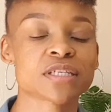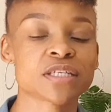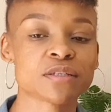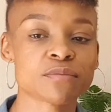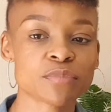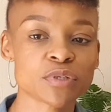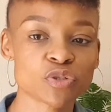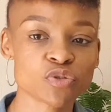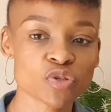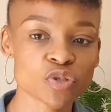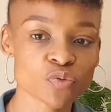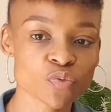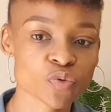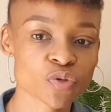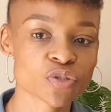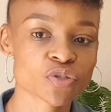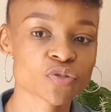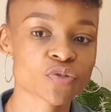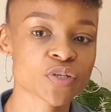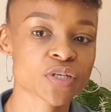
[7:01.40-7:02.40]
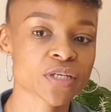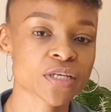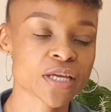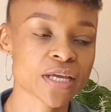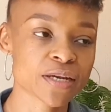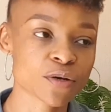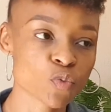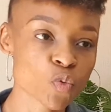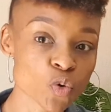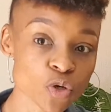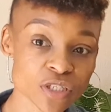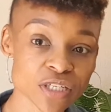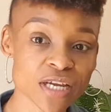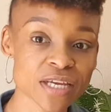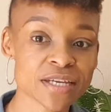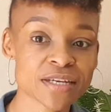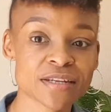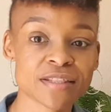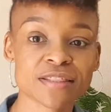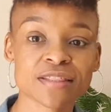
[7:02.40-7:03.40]
in between watering, and water
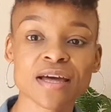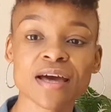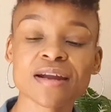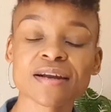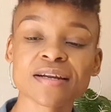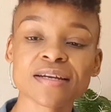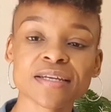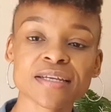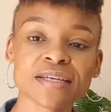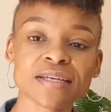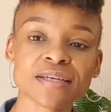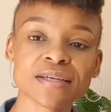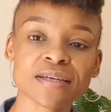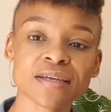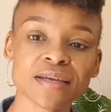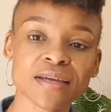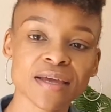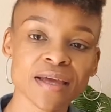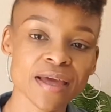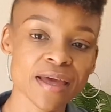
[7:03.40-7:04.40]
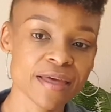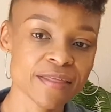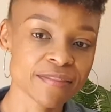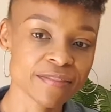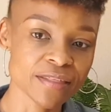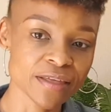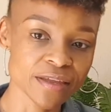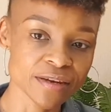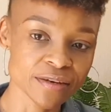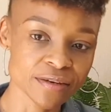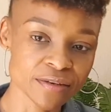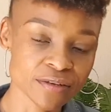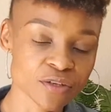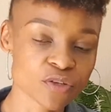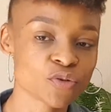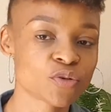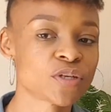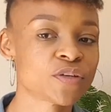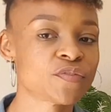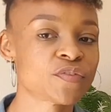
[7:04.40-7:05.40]
it thoroughly, and then
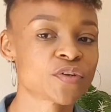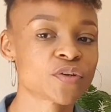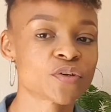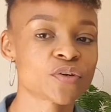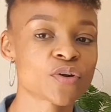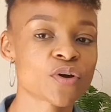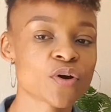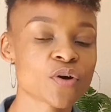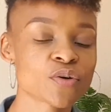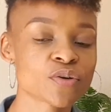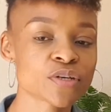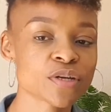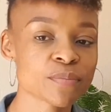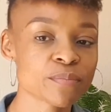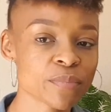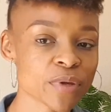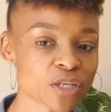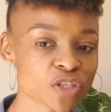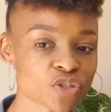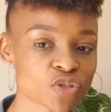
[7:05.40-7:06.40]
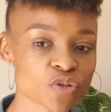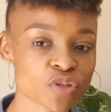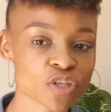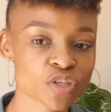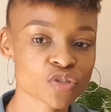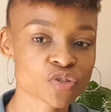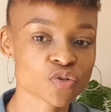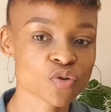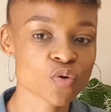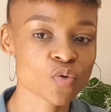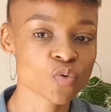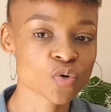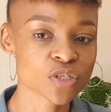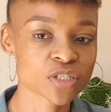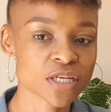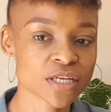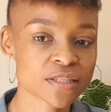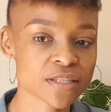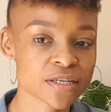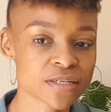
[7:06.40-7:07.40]
you leave it alone. Make sure there's no
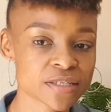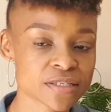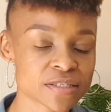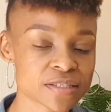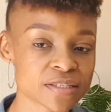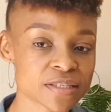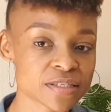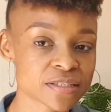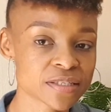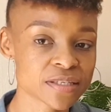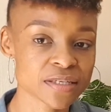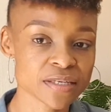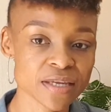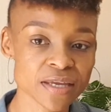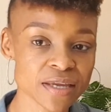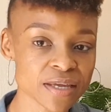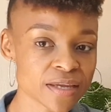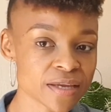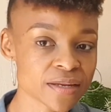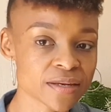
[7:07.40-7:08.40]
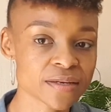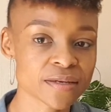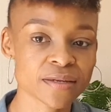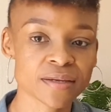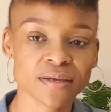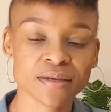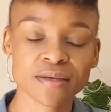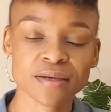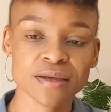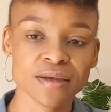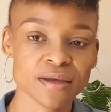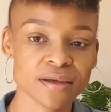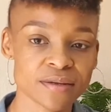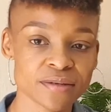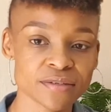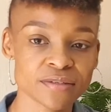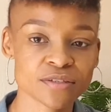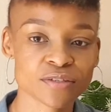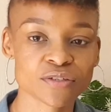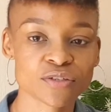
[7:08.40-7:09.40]
water that it's sitting in,
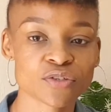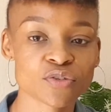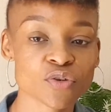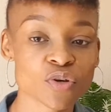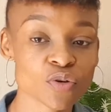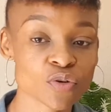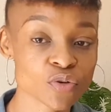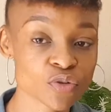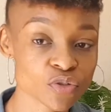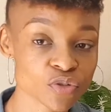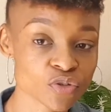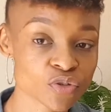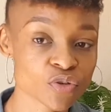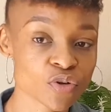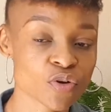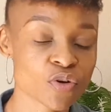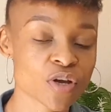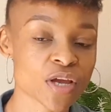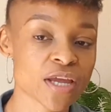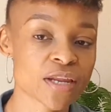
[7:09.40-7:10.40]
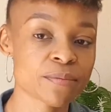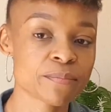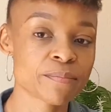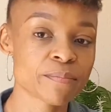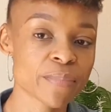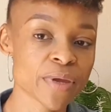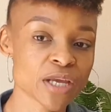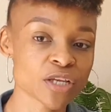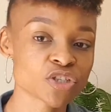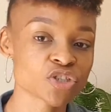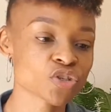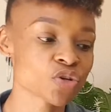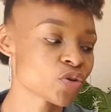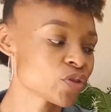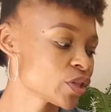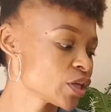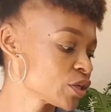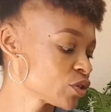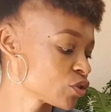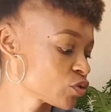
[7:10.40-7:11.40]
and you're good to go. And make sure
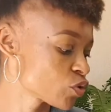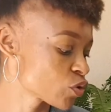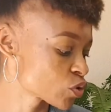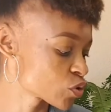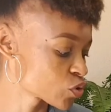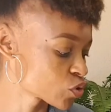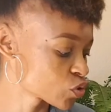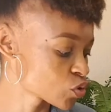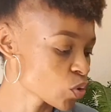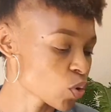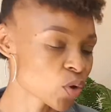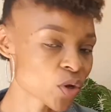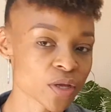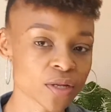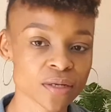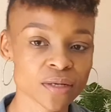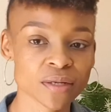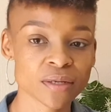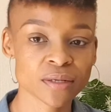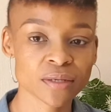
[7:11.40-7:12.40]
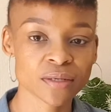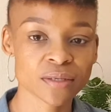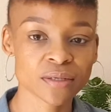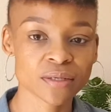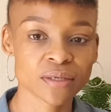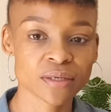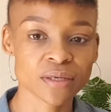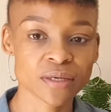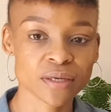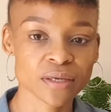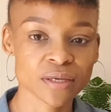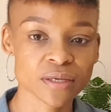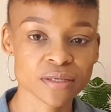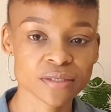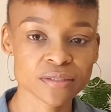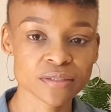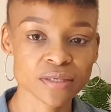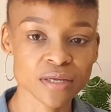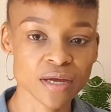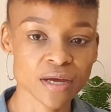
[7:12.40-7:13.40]
that your soil
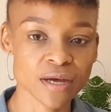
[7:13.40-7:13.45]
is